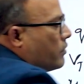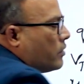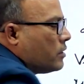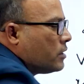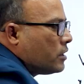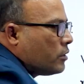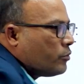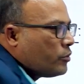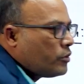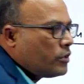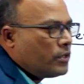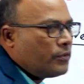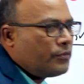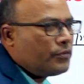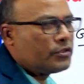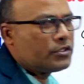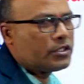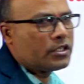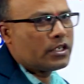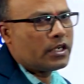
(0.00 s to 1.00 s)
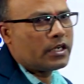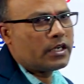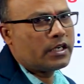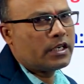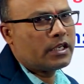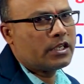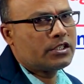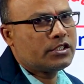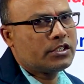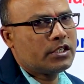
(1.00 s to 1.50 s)
learned about diffusion current
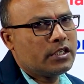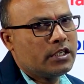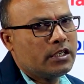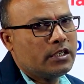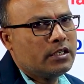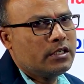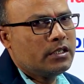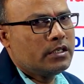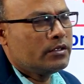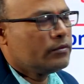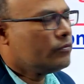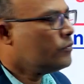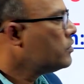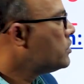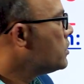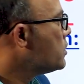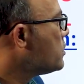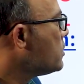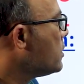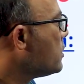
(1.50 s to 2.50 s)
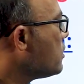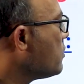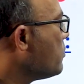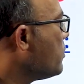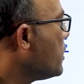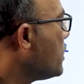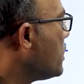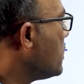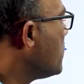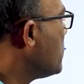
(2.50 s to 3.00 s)
density, which is nothing
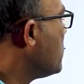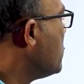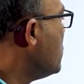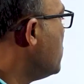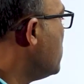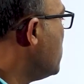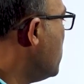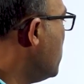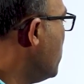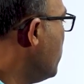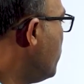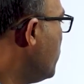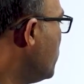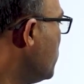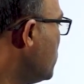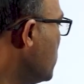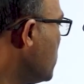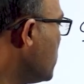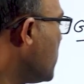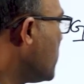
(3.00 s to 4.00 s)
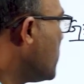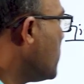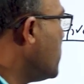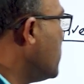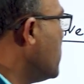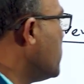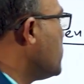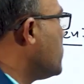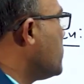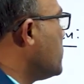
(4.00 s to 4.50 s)
but diffusion current
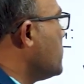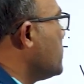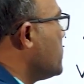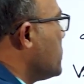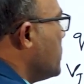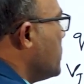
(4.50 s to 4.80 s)
density is